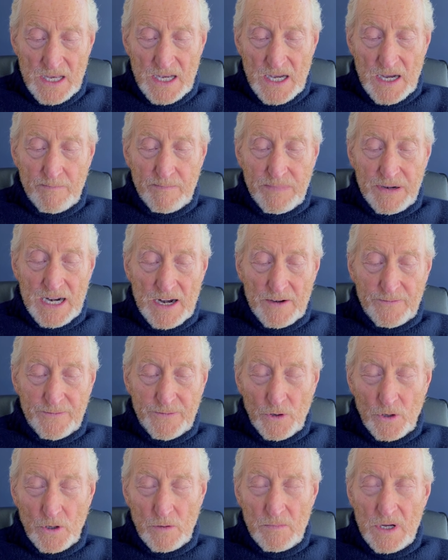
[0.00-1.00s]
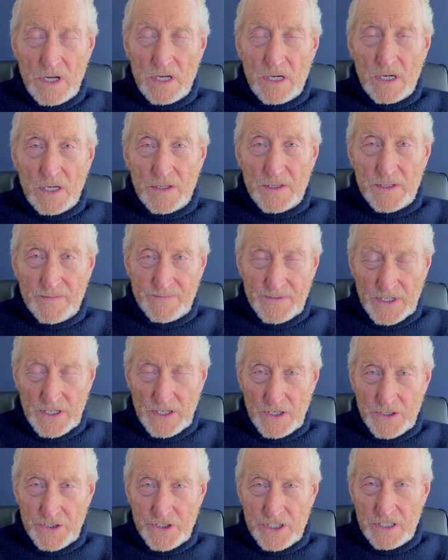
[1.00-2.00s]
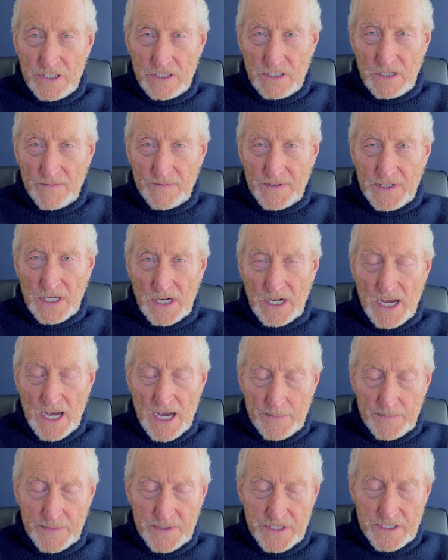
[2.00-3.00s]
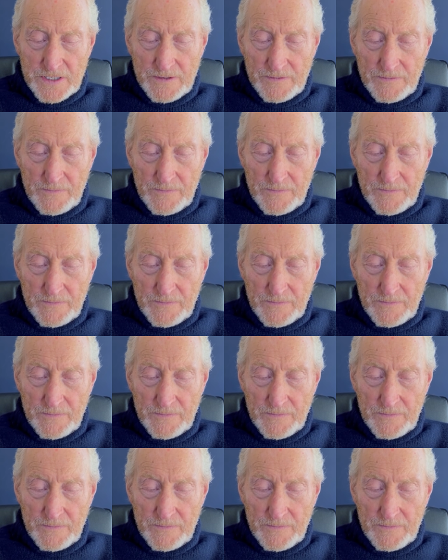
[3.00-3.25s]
a platform on the verge of collapse.